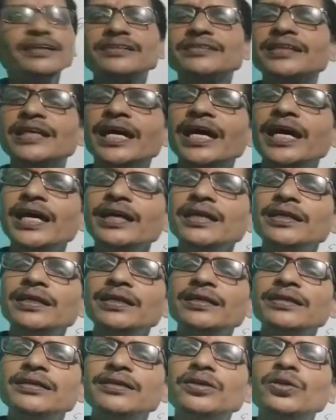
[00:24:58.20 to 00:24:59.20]
there
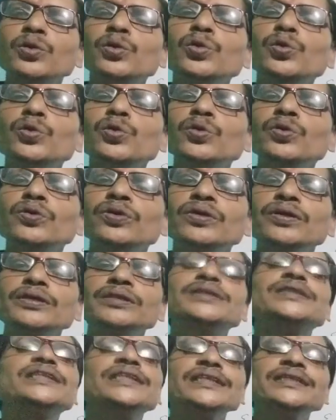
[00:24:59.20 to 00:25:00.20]
to
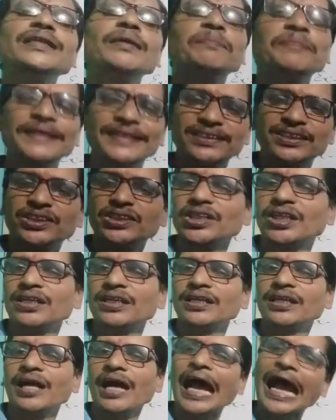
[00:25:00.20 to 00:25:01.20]
see the picture. I